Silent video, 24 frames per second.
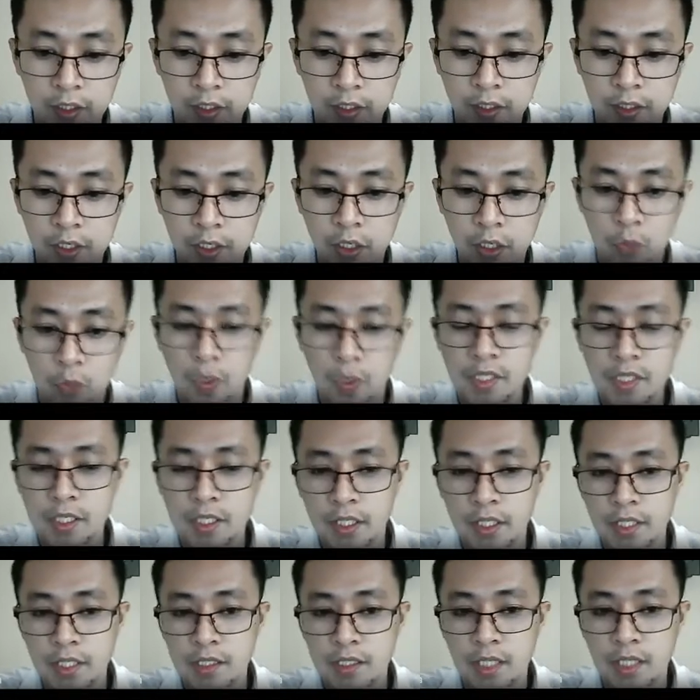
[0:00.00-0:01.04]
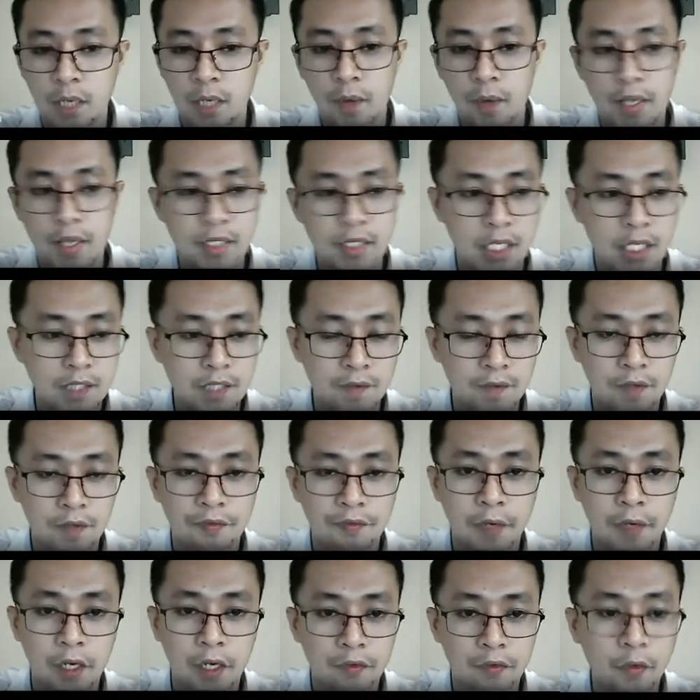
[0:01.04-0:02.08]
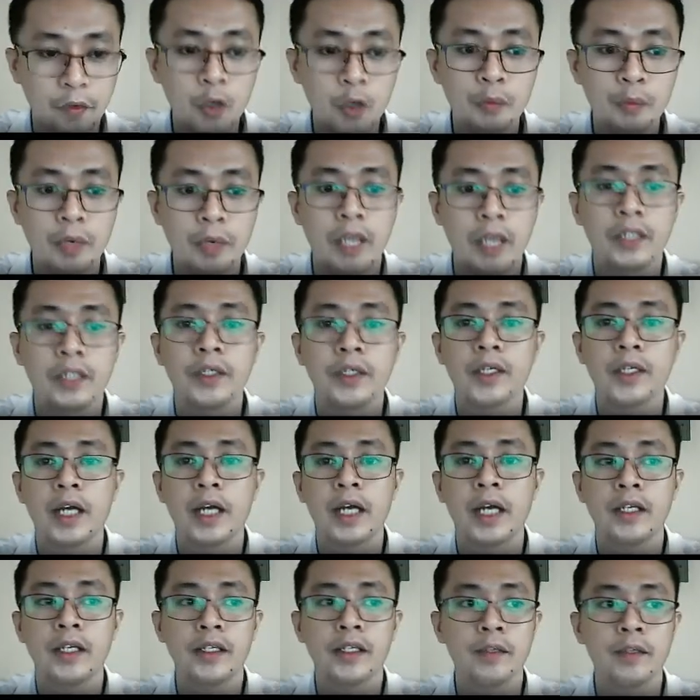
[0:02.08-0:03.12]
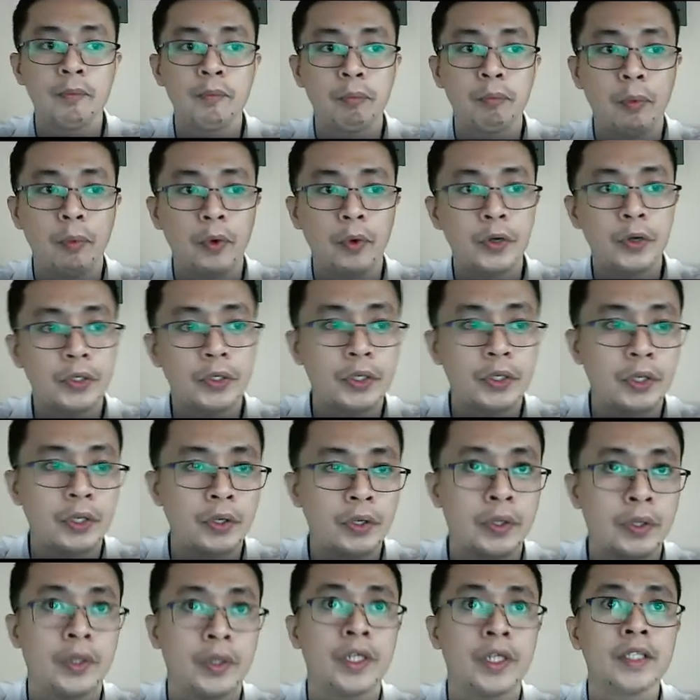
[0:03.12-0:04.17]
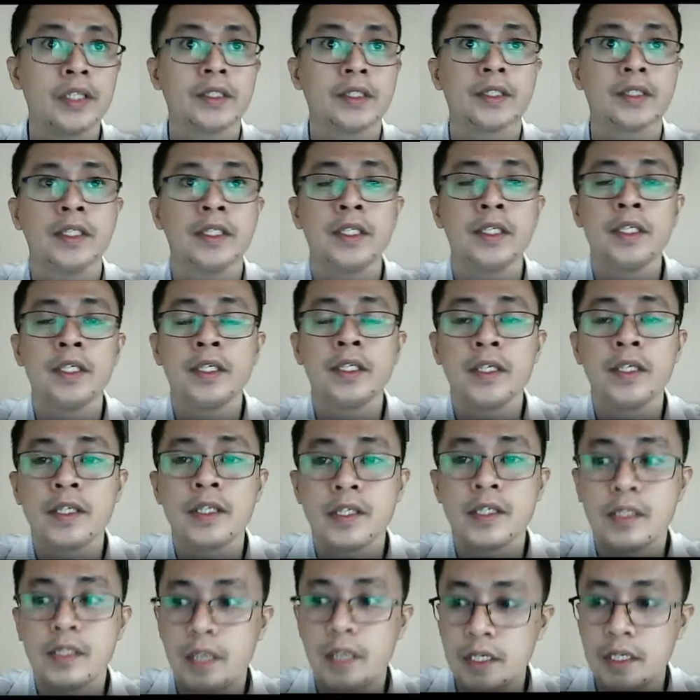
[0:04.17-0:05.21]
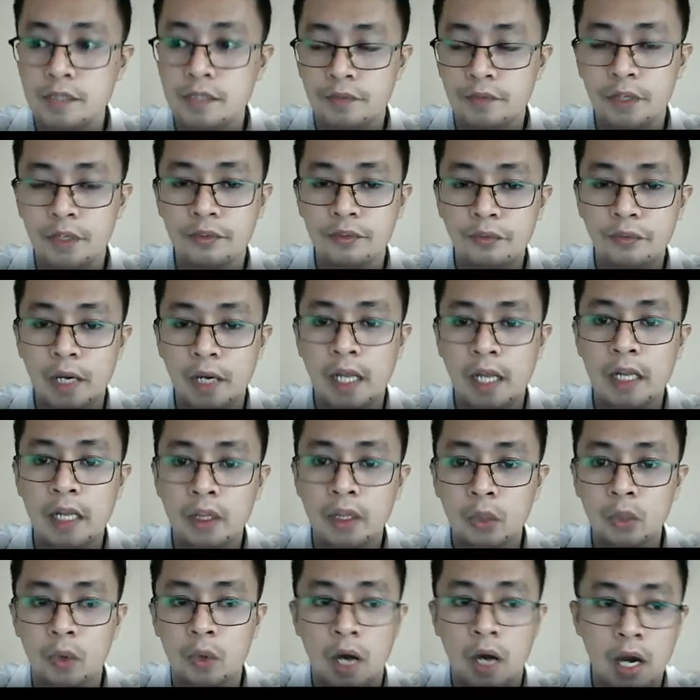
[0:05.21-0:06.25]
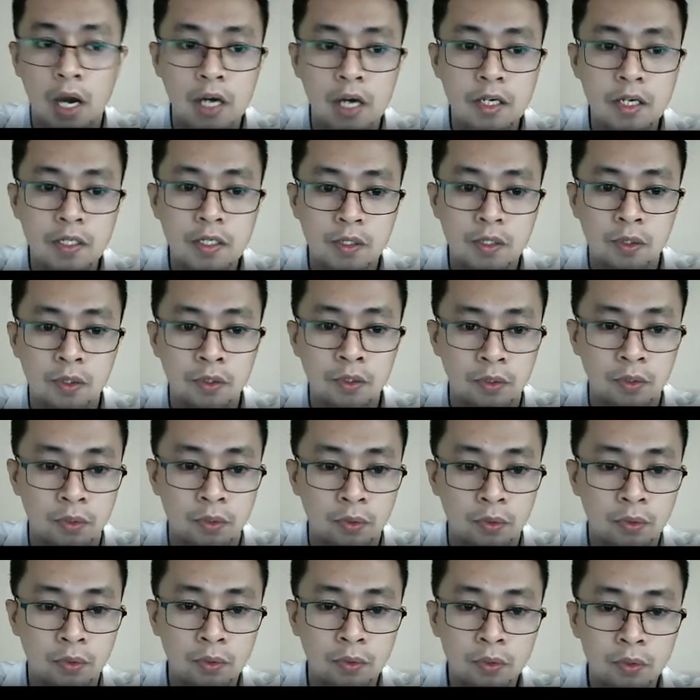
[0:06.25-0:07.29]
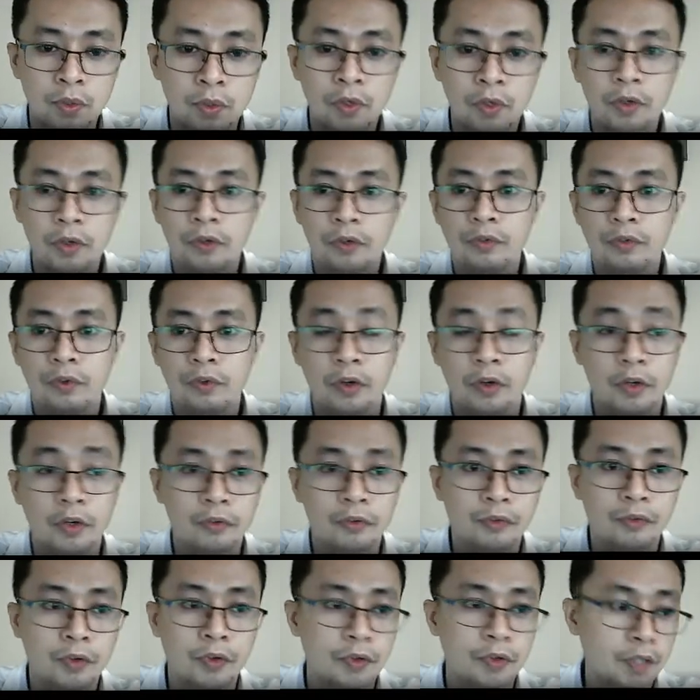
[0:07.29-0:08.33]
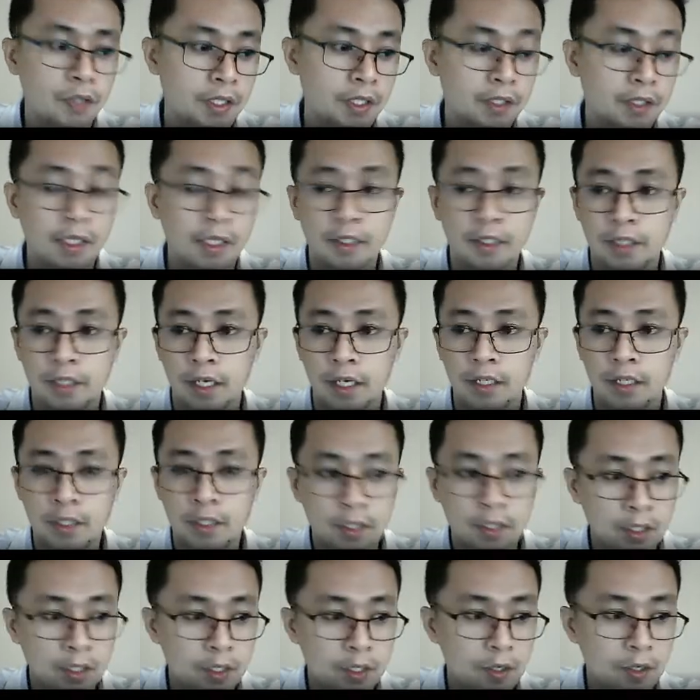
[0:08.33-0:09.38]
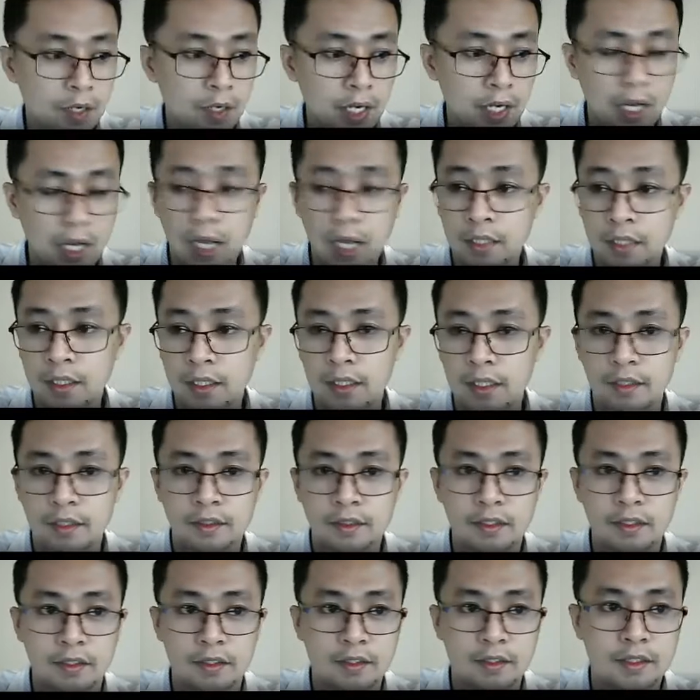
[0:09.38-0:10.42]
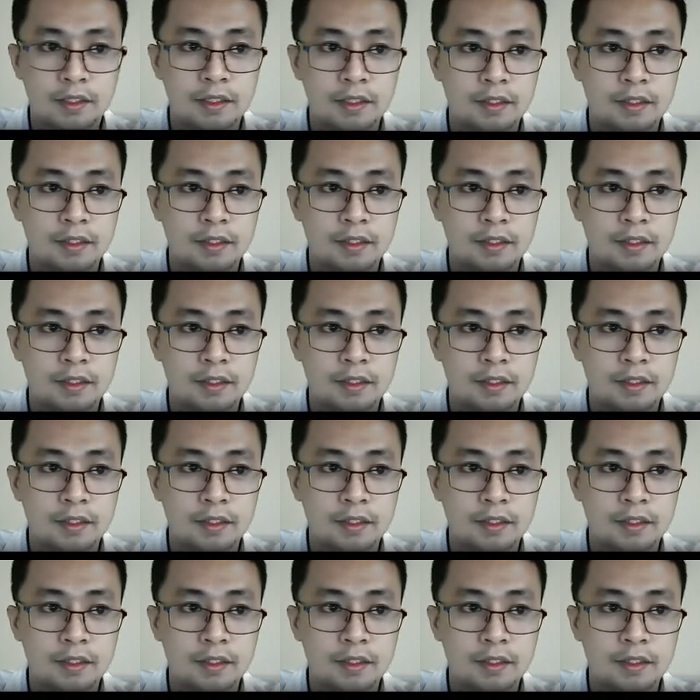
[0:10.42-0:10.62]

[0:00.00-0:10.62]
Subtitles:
Once it is now a CSV file format, you can import this CSV file to our studio for further data analysis.